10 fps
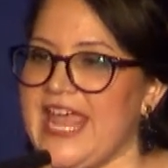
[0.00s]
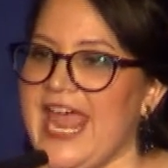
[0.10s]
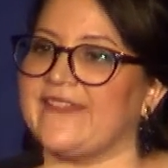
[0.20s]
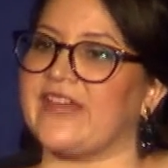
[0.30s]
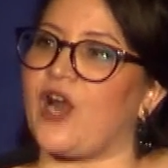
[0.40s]

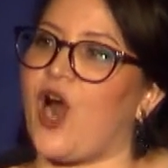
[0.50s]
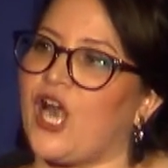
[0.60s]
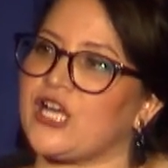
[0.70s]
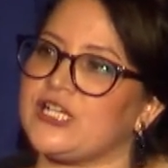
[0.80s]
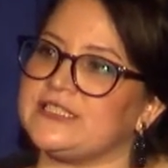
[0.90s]
and that
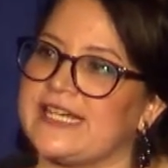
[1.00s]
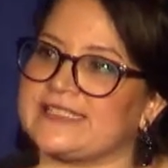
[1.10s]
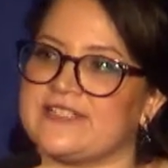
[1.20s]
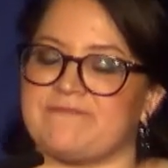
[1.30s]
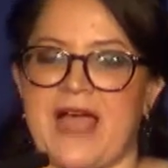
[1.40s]
our
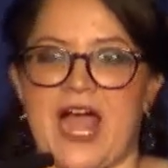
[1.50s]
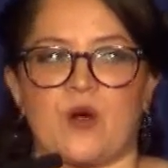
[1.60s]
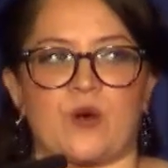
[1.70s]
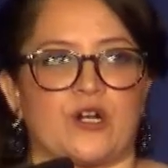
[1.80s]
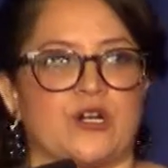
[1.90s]
collective
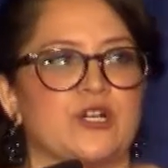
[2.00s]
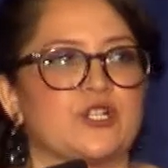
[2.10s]
power